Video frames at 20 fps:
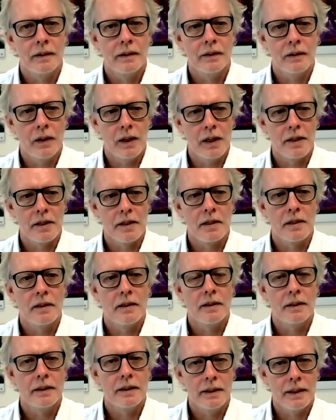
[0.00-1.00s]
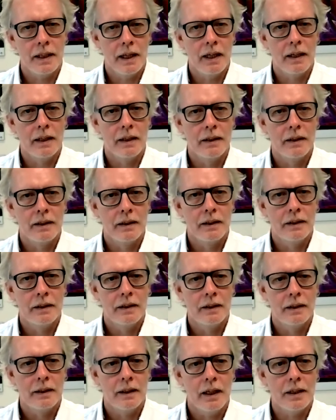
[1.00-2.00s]
Right. Yeah.
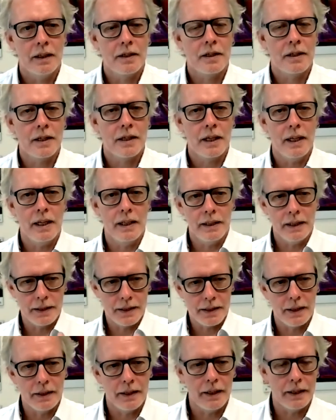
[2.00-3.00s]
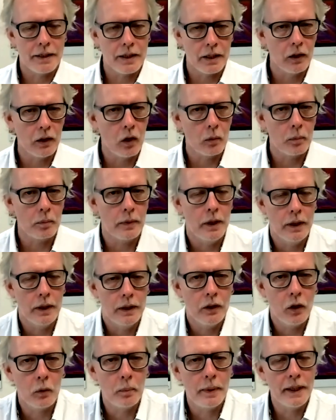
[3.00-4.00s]
As you say, and it's a
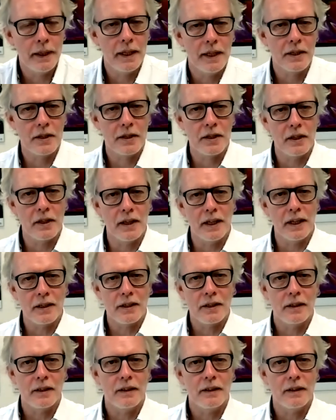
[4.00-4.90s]
long piece, so that's